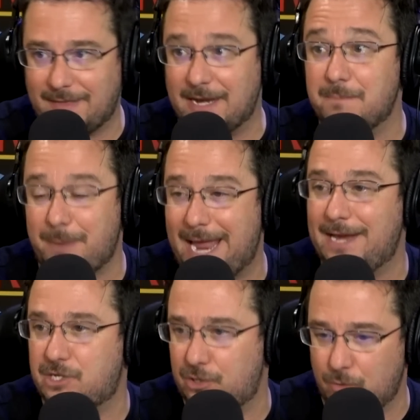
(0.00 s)
they didn't
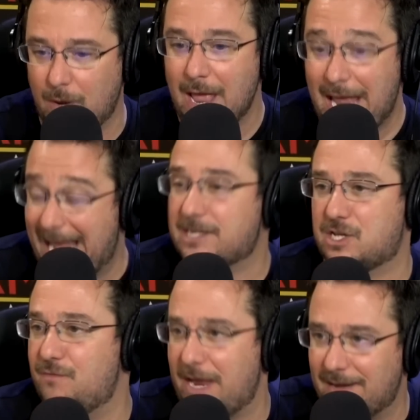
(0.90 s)
pay to
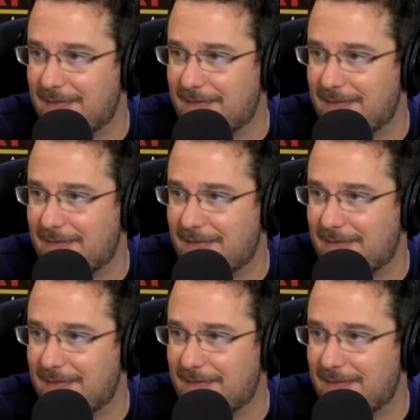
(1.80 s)
excavate it.